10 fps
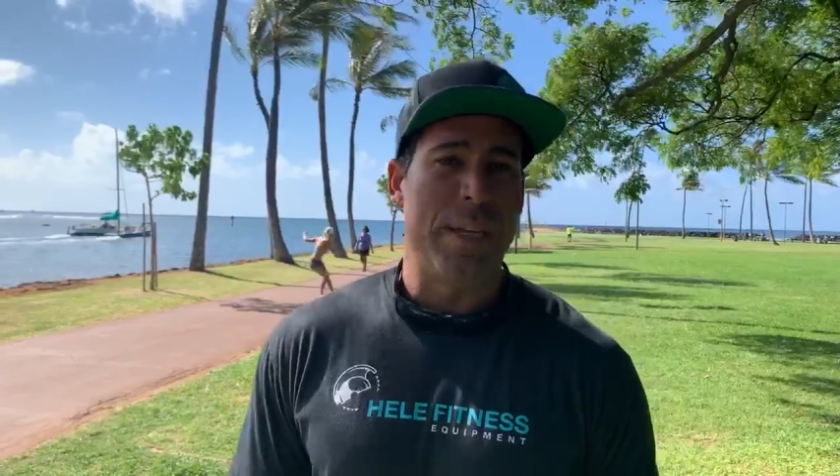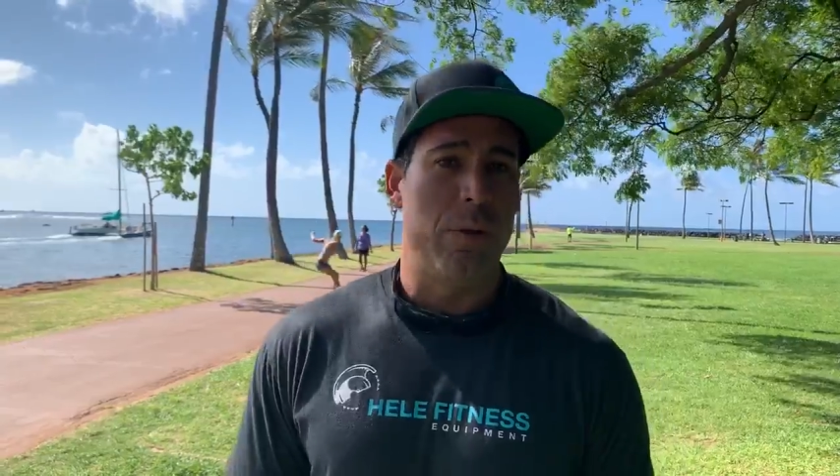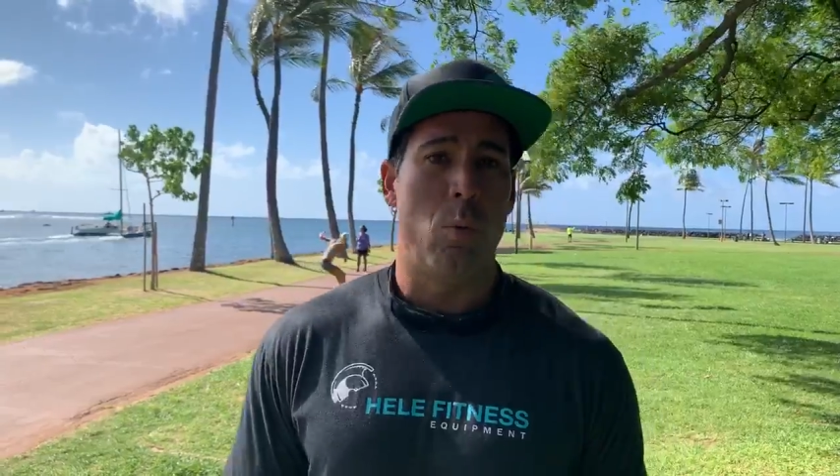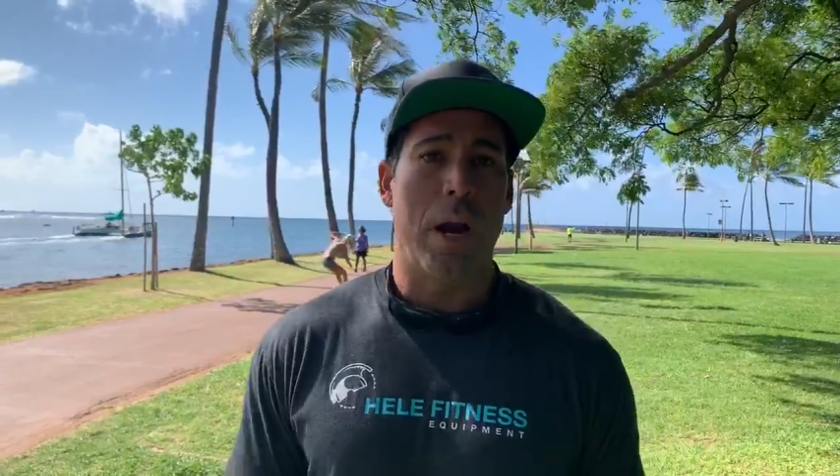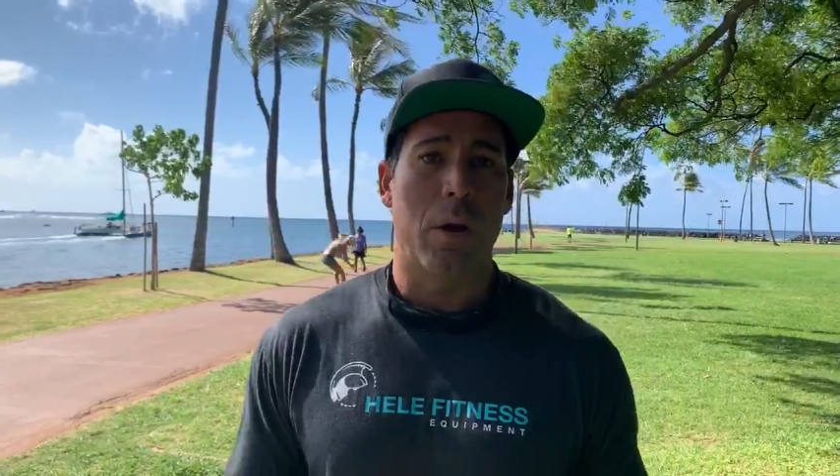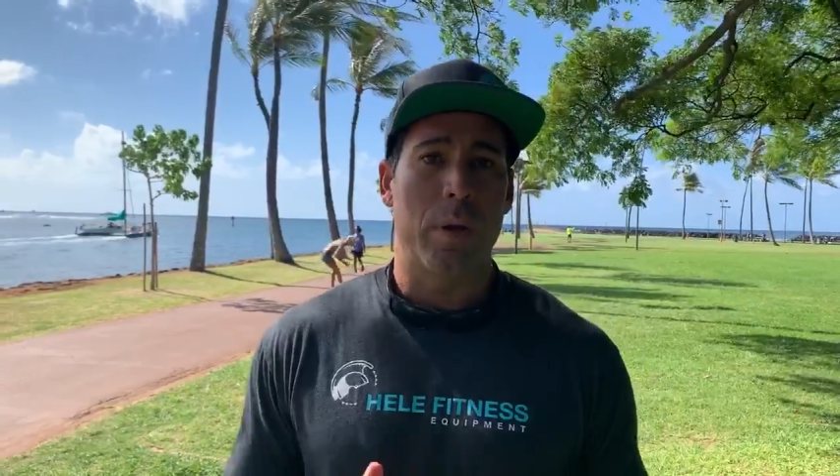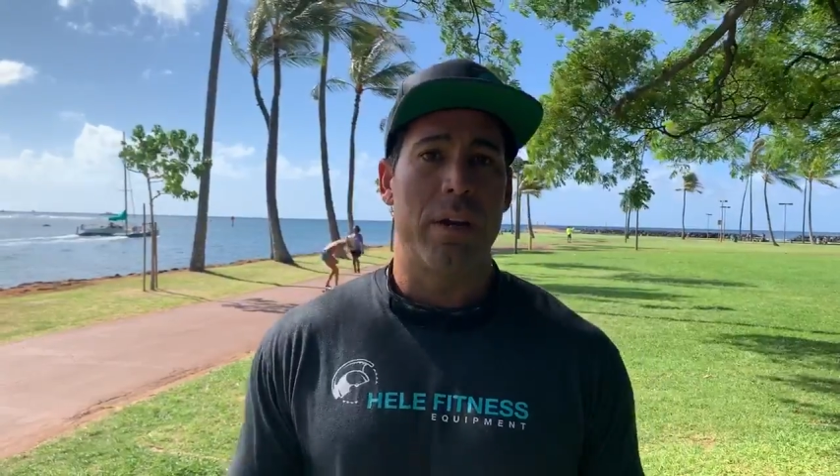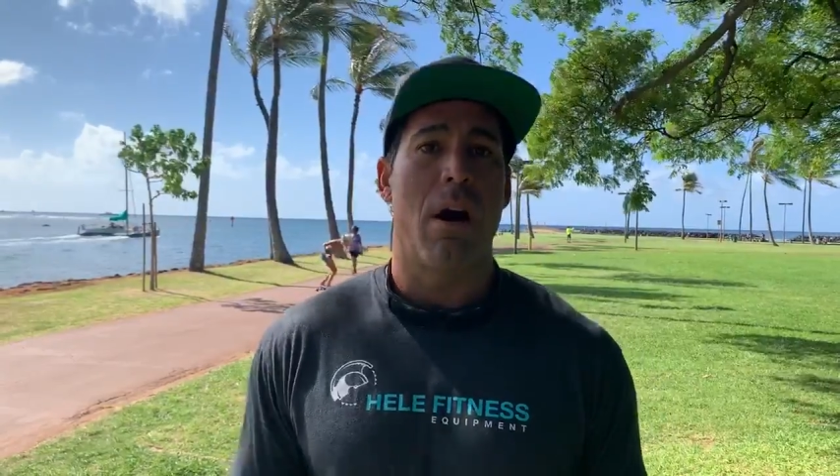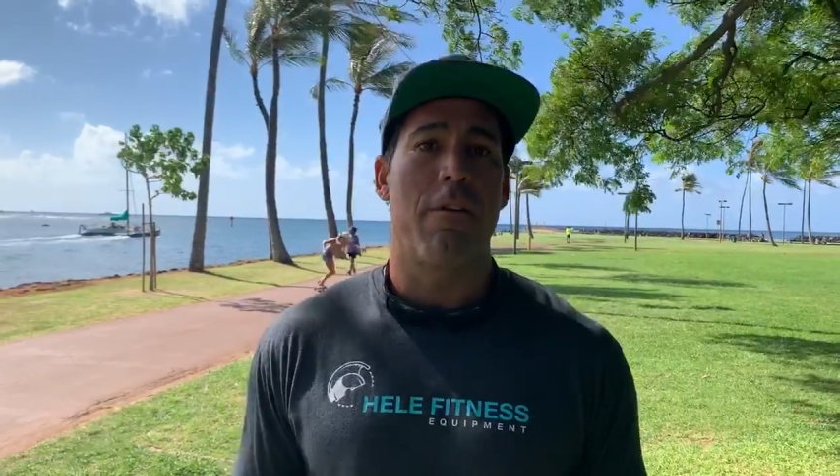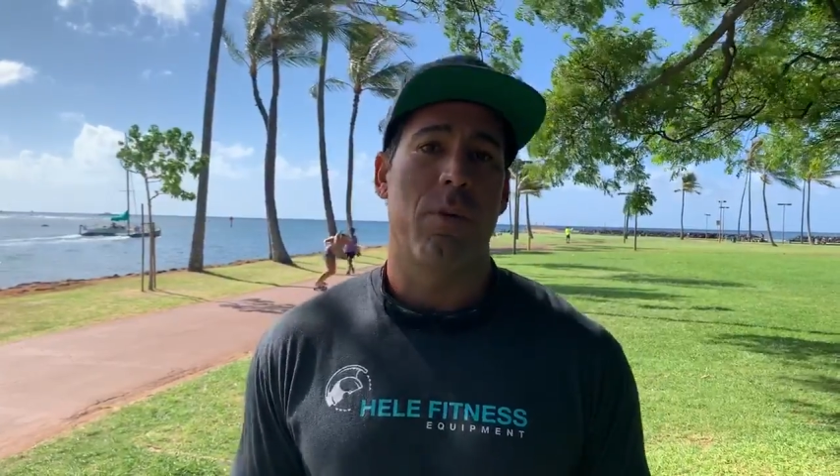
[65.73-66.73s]
be where we
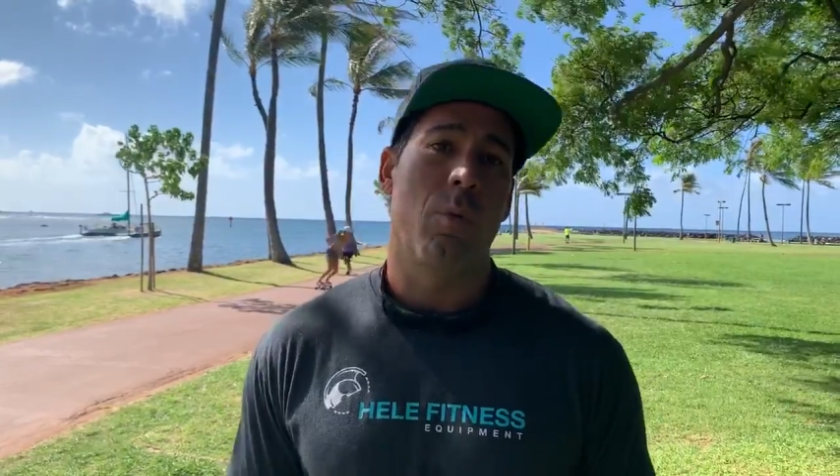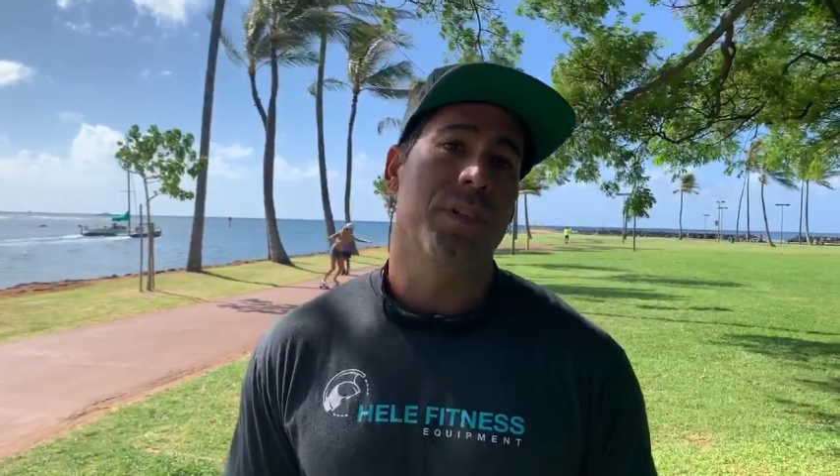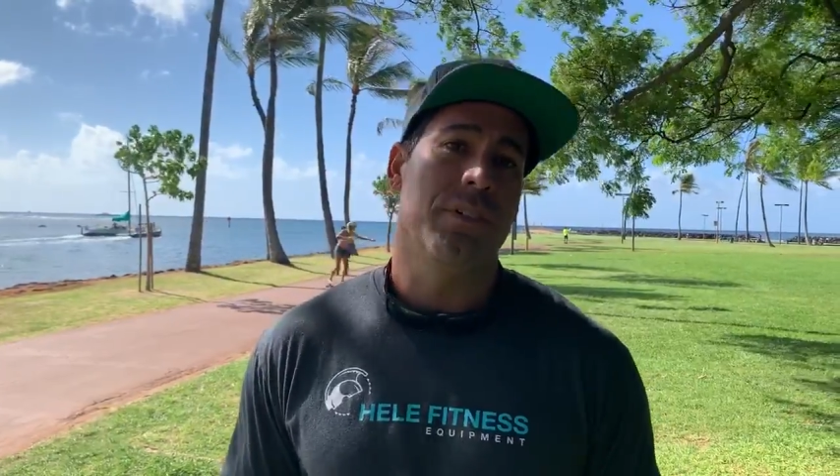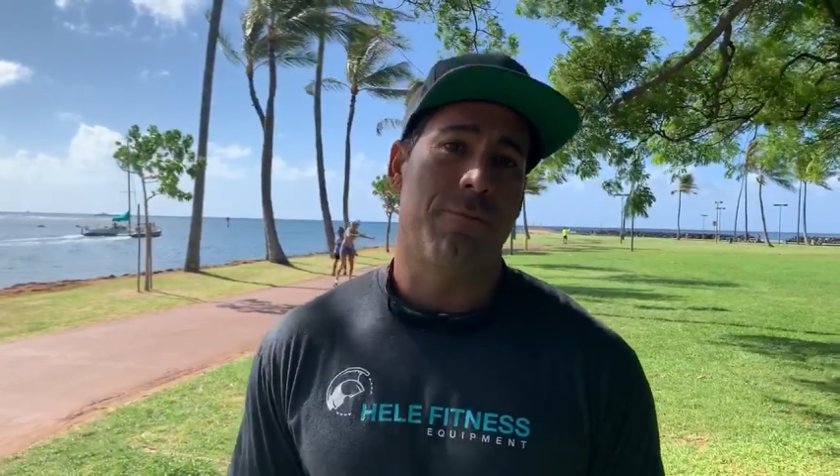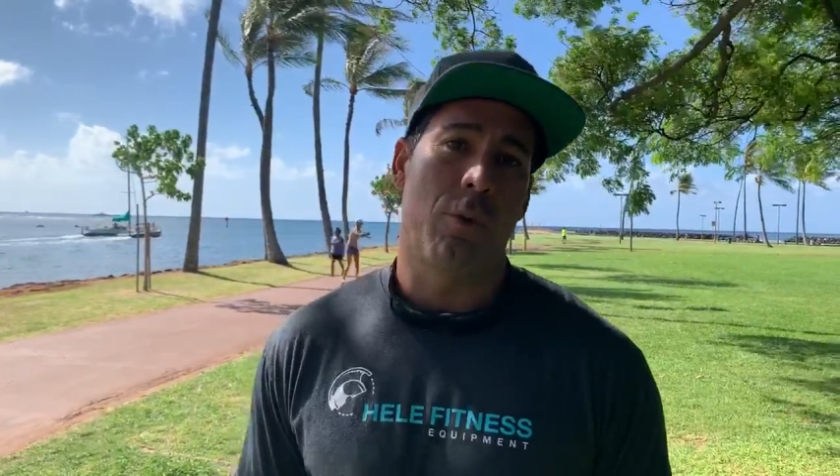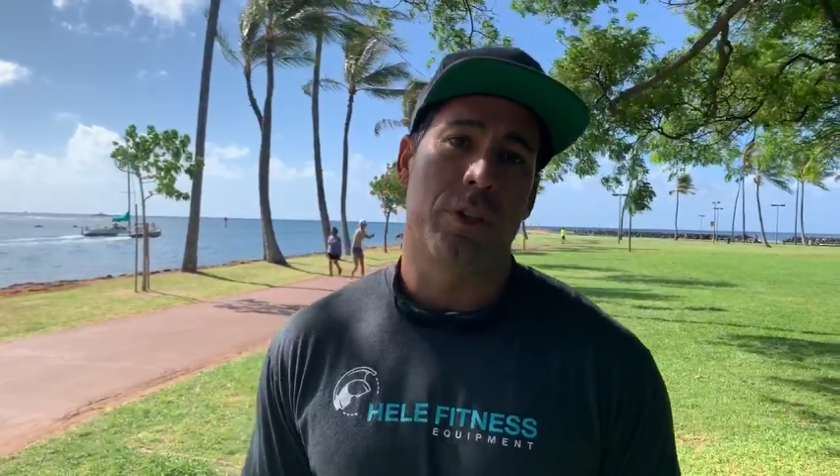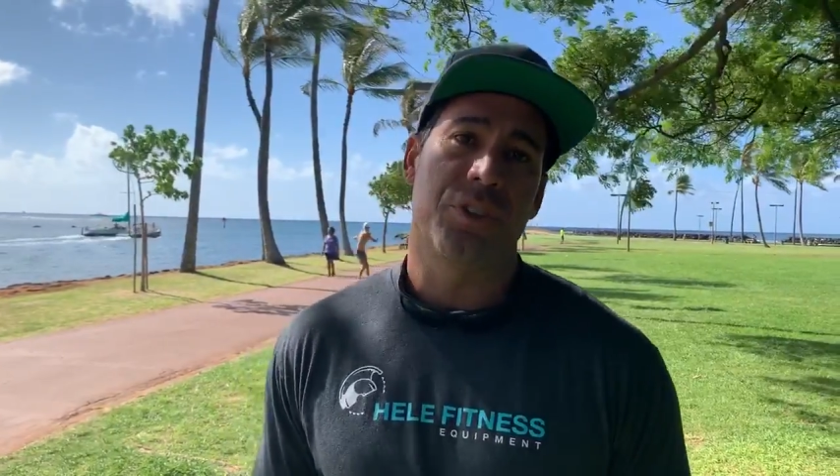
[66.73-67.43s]
are if it wasn't for